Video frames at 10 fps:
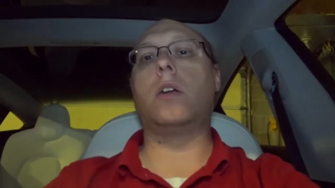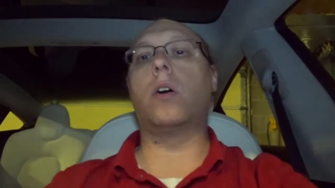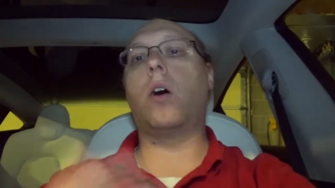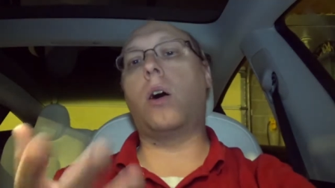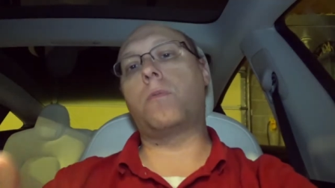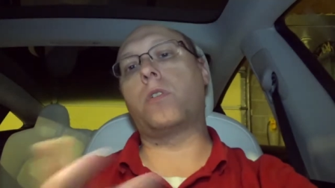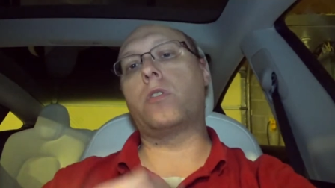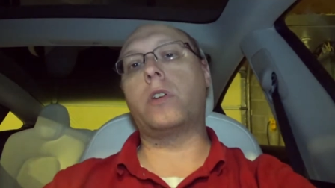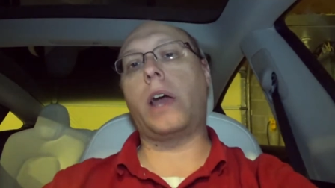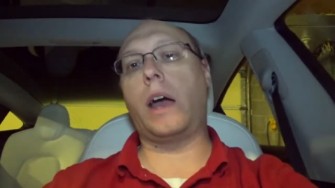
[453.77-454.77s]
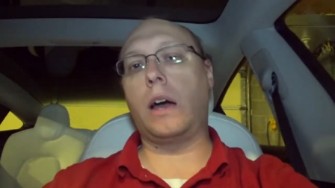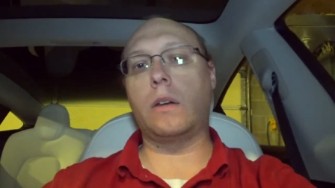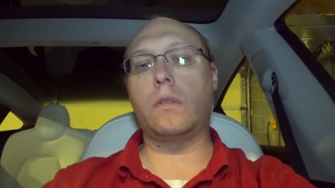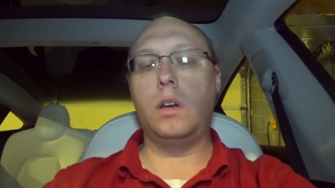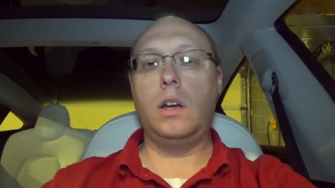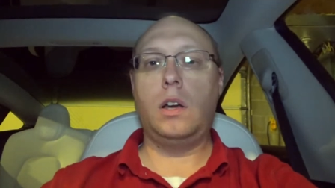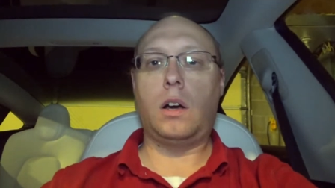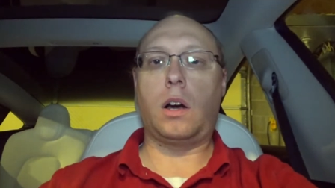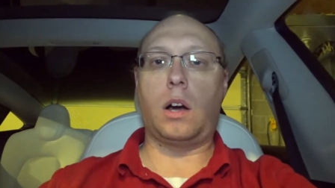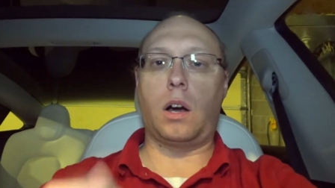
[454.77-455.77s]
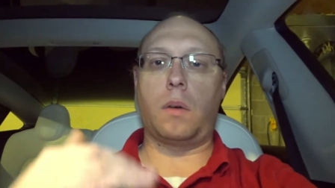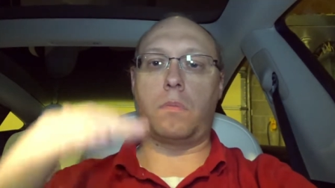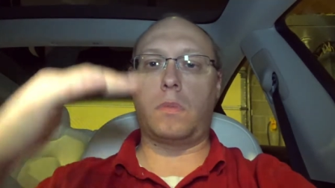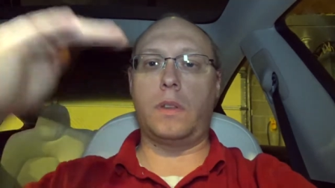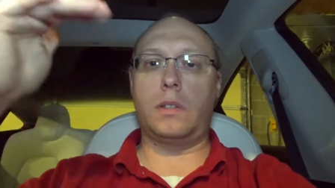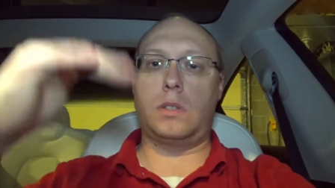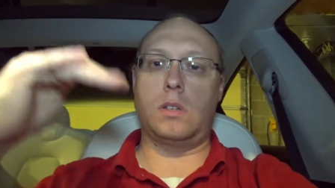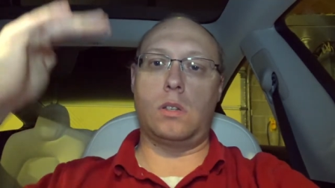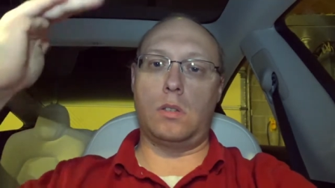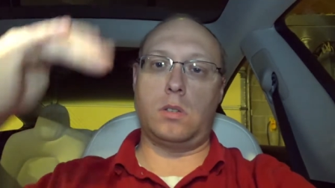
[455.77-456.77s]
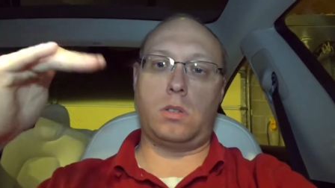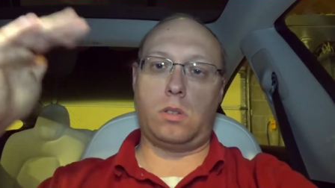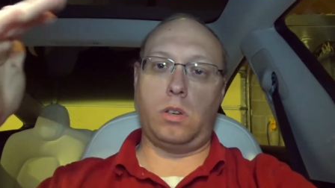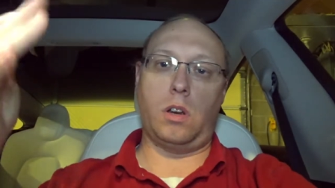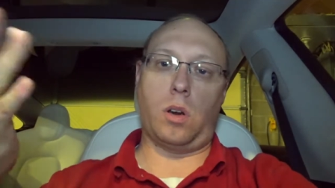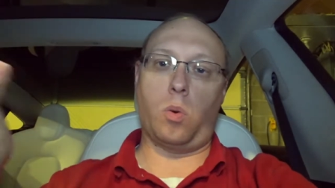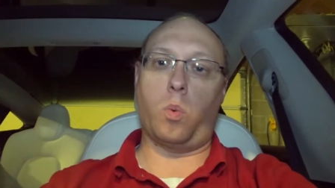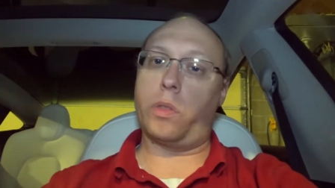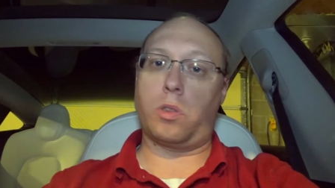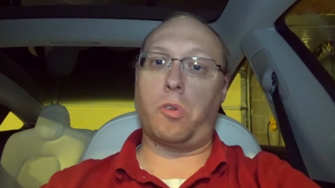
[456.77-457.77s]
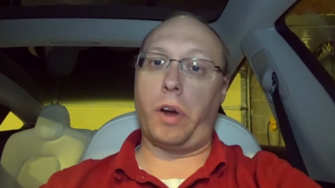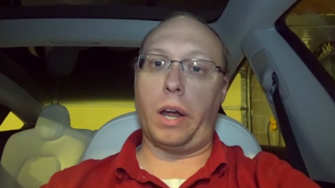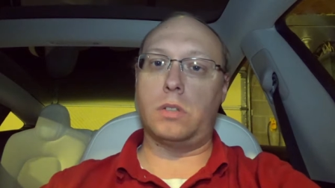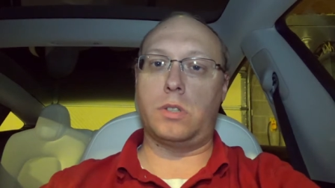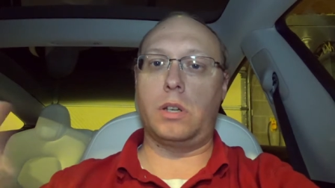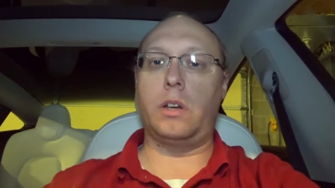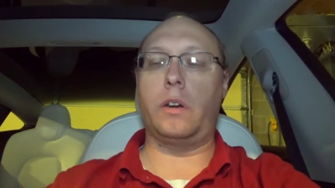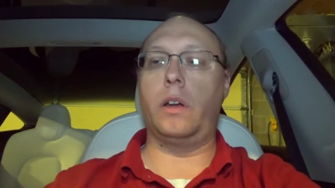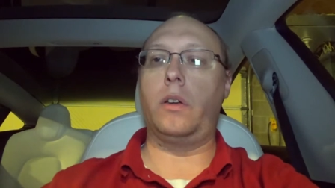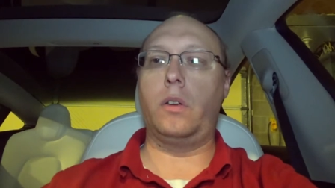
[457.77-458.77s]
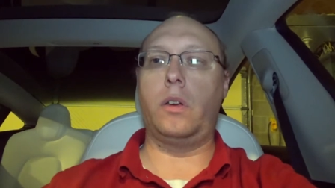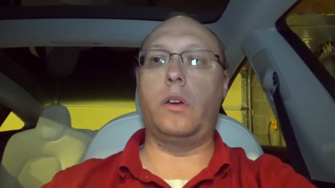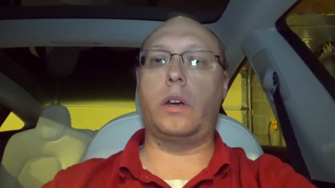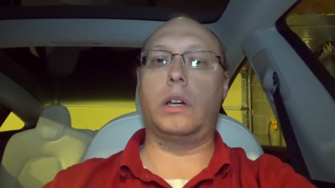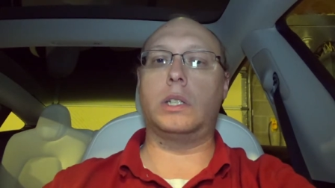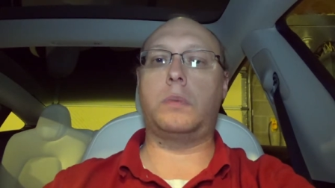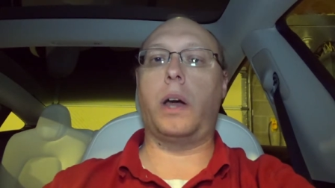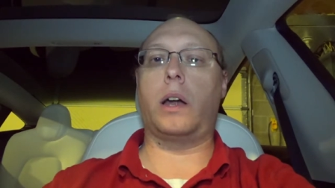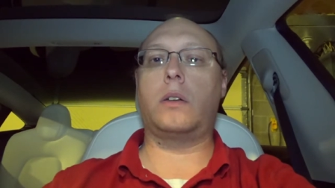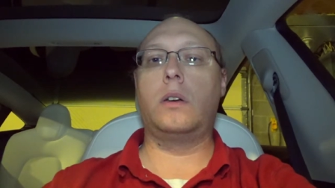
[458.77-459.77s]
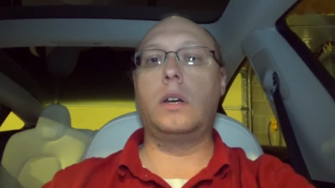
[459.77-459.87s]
on further down, this is, what the range that you can expect.